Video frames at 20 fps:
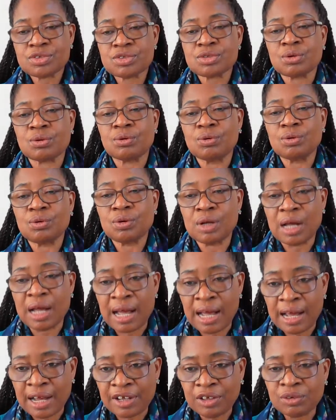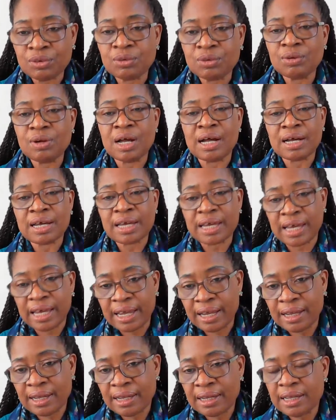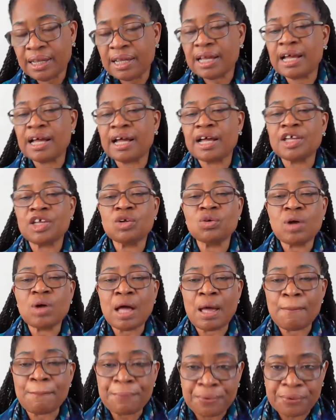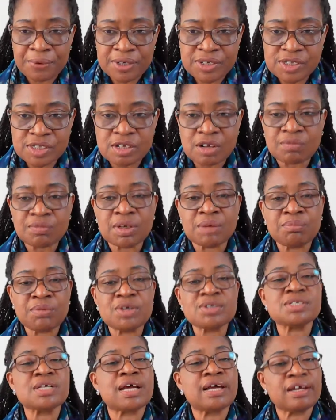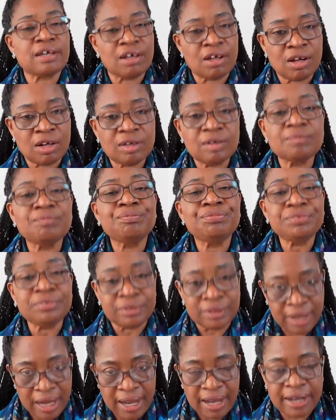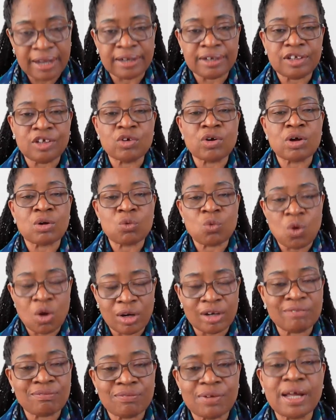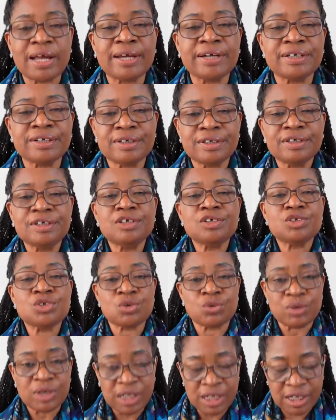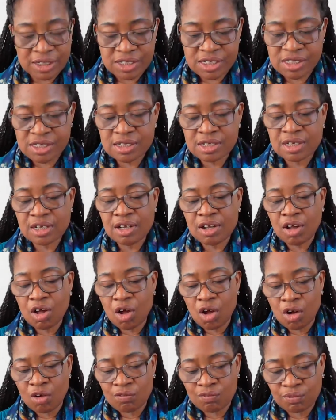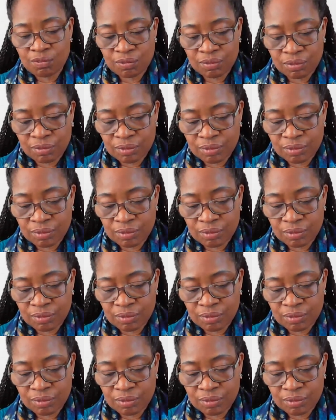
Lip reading: So are you a king? Are you a priest of the Most High God? then you are qualified to eat of